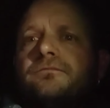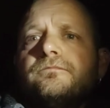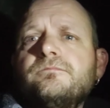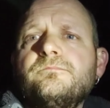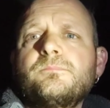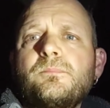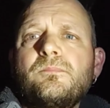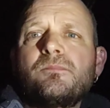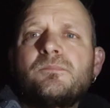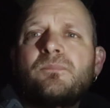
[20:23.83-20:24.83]

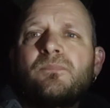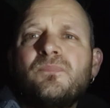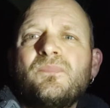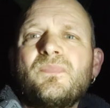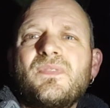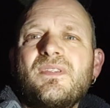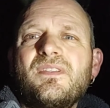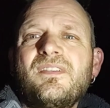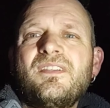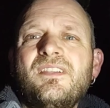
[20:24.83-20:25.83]

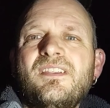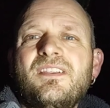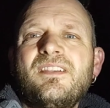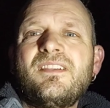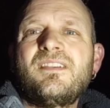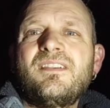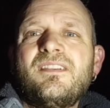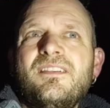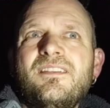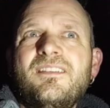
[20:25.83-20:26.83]

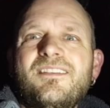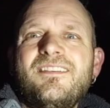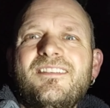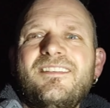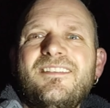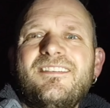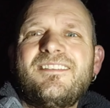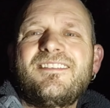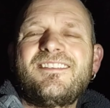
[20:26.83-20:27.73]
Nothing is said.